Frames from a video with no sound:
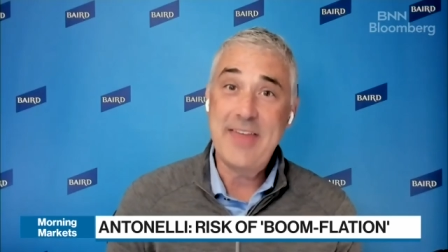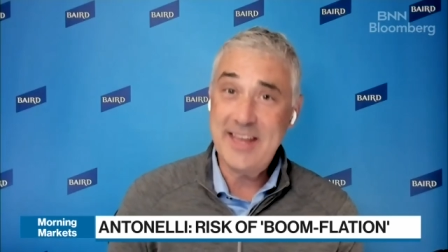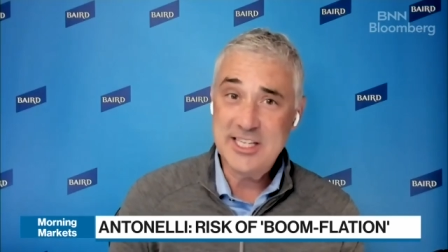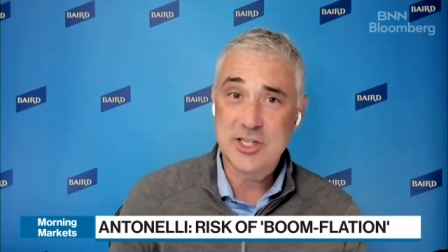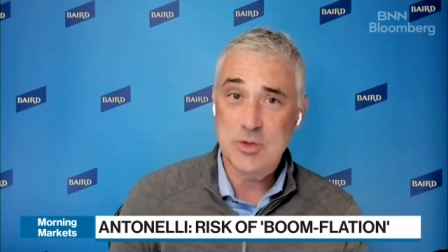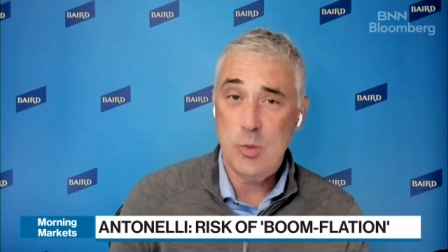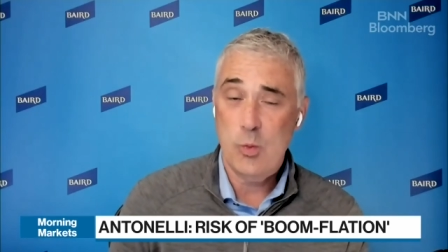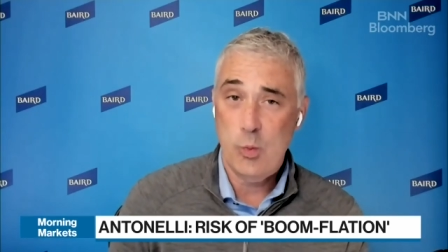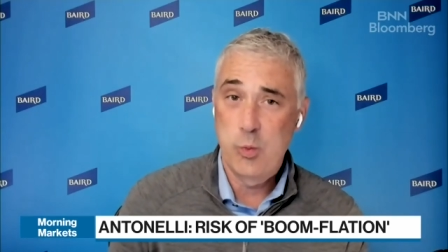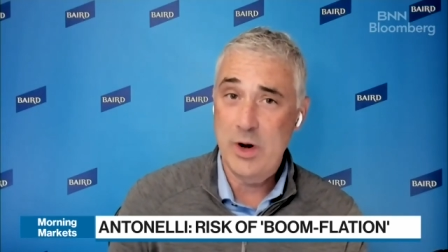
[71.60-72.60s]
think it's
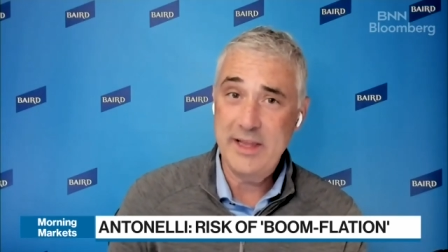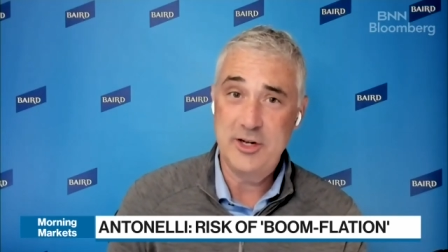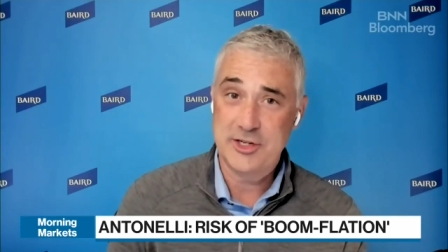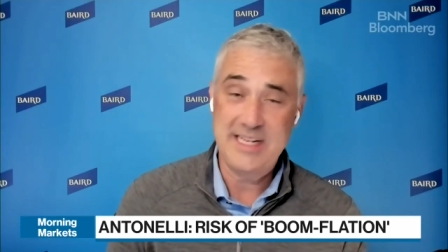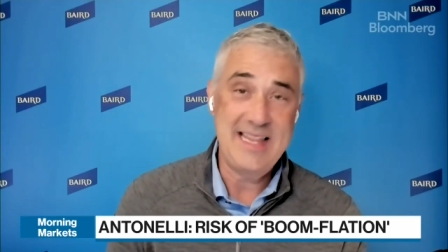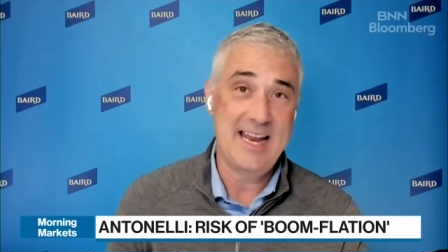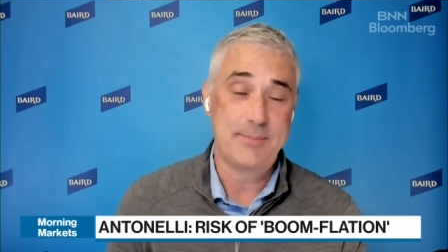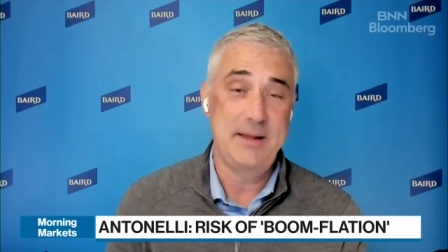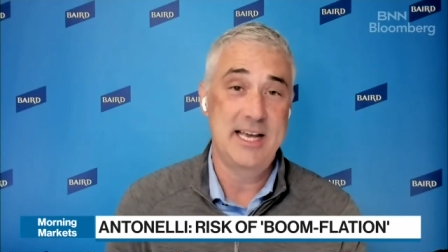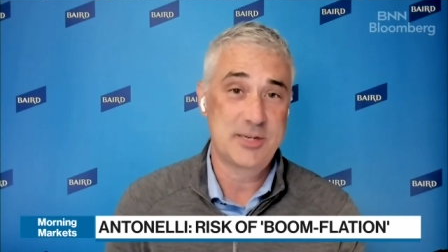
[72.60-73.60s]
really, you're seeing
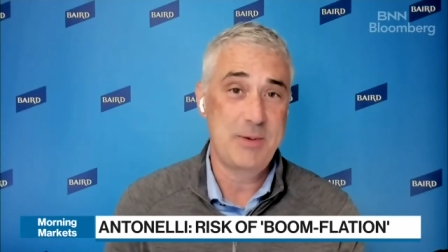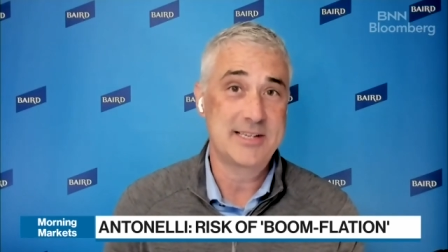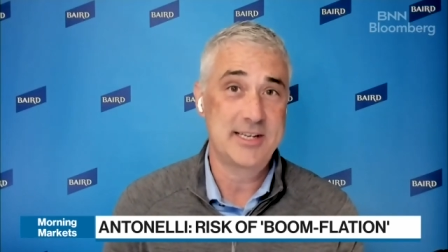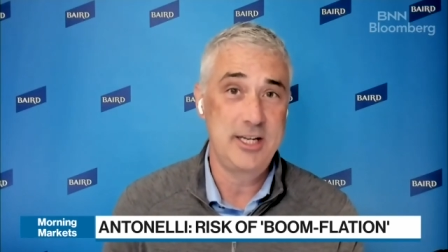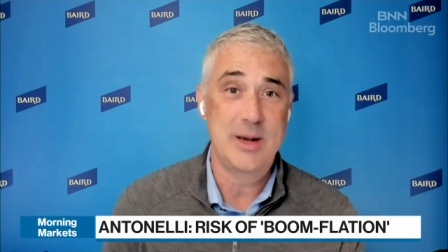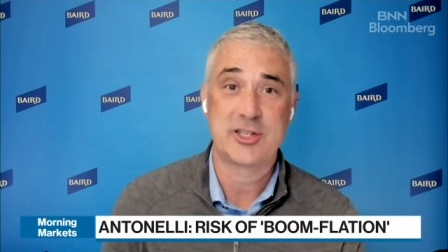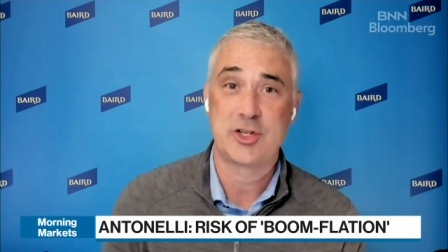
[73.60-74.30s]
that expressed in U.S.